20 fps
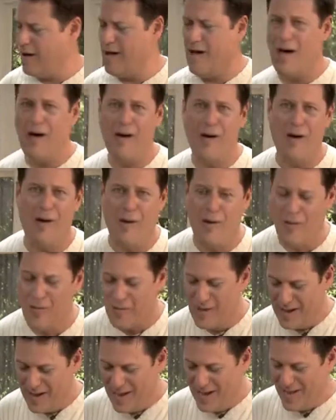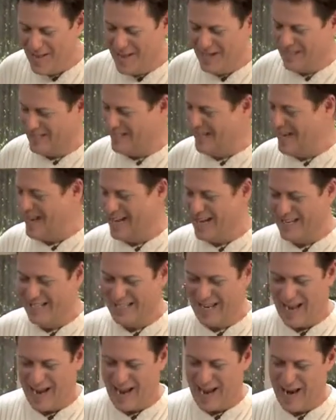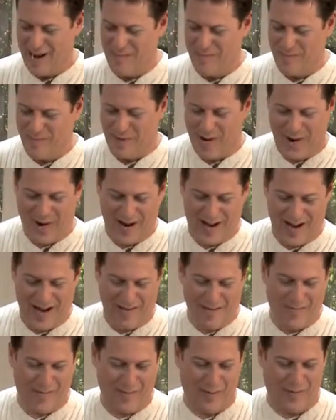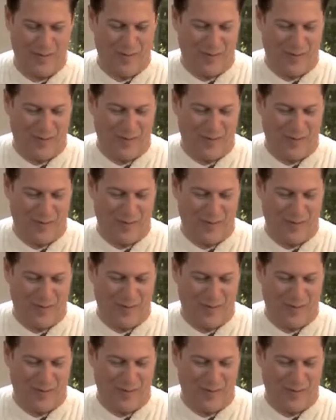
Oh, this is a party for